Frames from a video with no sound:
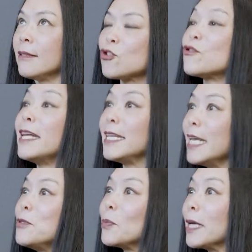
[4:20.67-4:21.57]
training
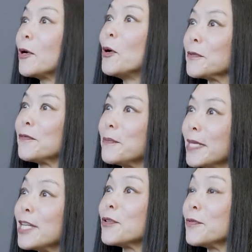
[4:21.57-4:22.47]
him to play golf from
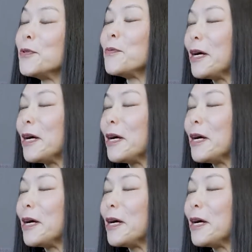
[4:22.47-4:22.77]
the age of 2.